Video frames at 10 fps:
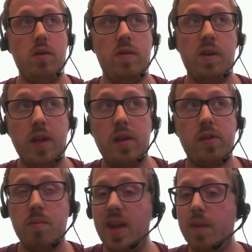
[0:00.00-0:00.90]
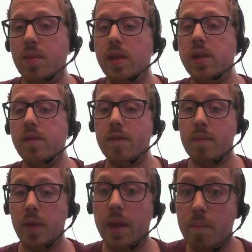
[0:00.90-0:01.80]
variation may
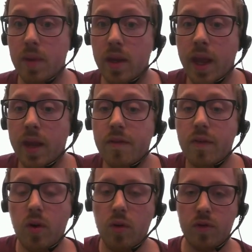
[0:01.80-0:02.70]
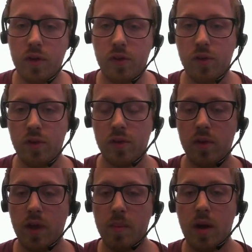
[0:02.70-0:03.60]
behave over a
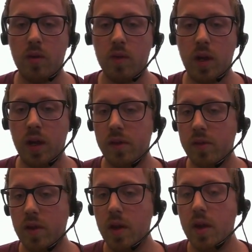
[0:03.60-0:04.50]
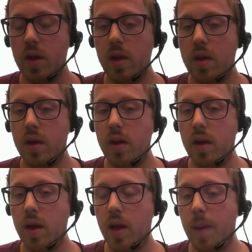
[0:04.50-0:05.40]
certain amount of lines.
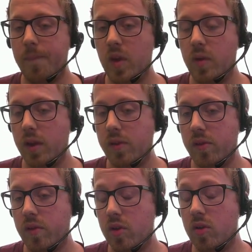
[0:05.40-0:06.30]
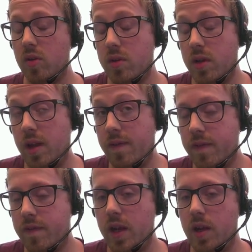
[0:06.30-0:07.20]
There is, if
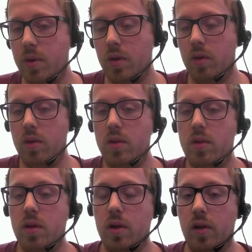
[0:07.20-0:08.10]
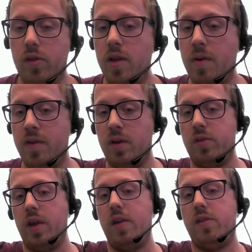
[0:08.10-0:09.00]
available, SNP
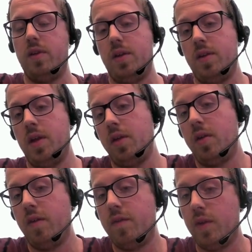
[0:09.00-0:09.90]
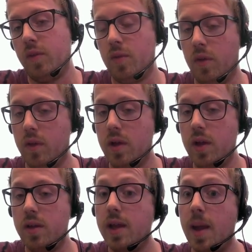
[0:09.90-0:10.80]
annotation, and then you can filter on
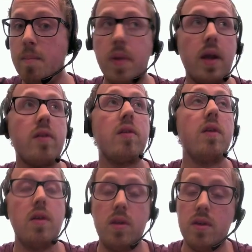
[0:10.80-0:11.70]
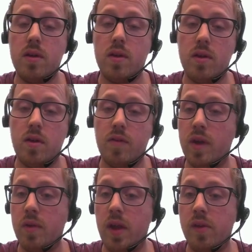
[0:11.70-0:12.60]
the impact of
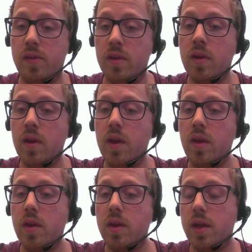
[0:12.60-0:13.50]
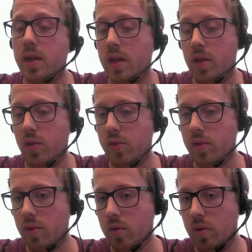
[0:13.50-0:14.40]
variation. You can
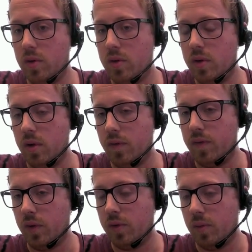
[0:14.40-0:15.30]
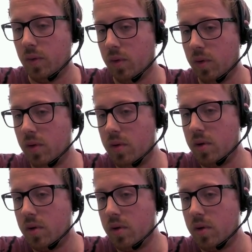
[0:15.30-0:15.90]
also filter on